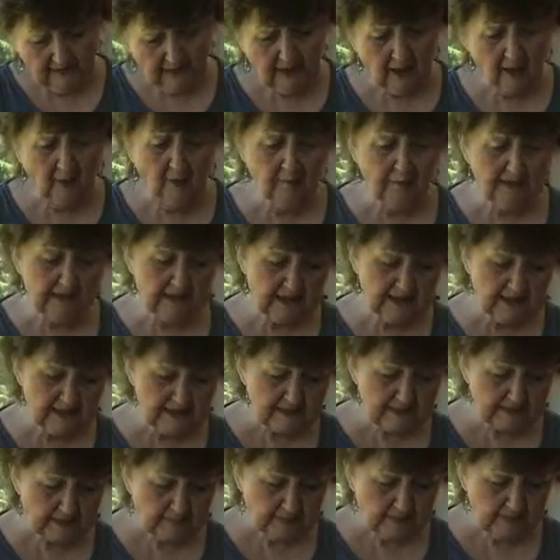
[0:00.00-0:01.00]
Now,
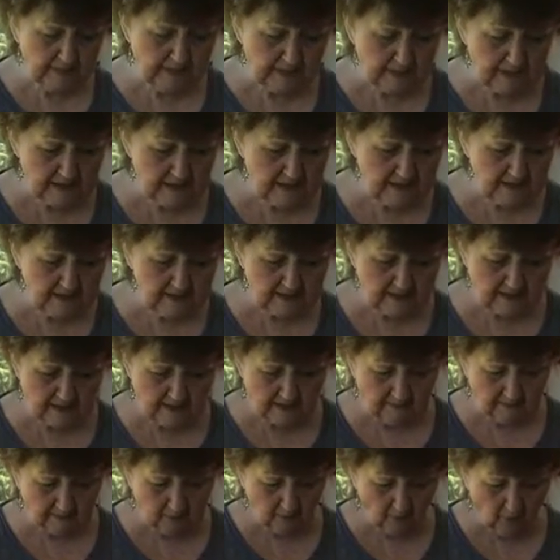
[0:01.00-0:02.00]
because mint is
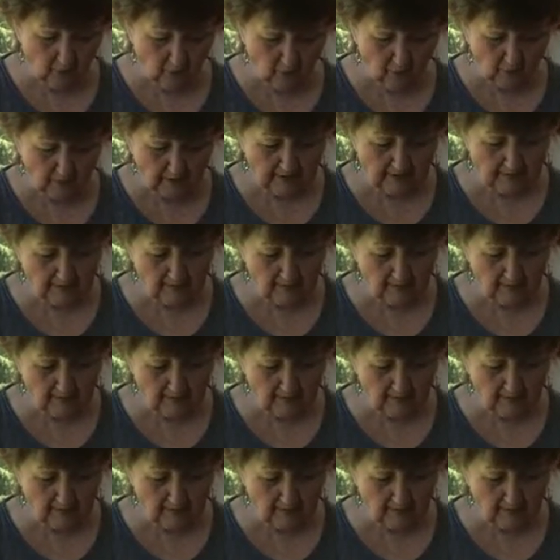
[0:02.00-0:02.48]
more